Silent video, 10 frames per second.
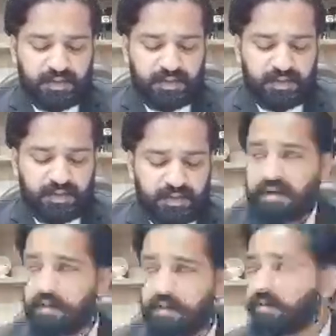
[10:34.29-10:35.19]

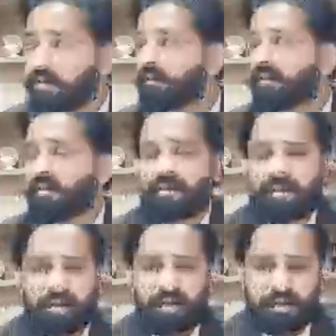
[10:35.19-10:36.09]
connection from it,
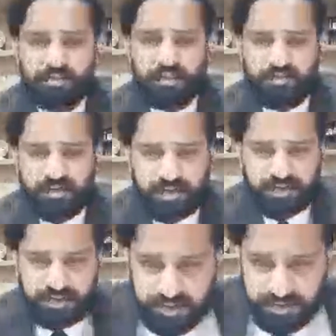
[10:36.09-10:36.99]

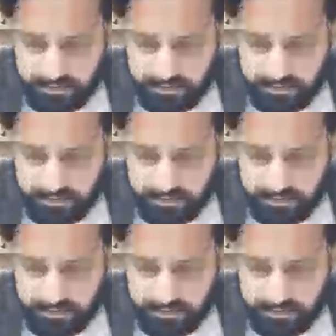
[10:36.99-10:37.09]
reached to other.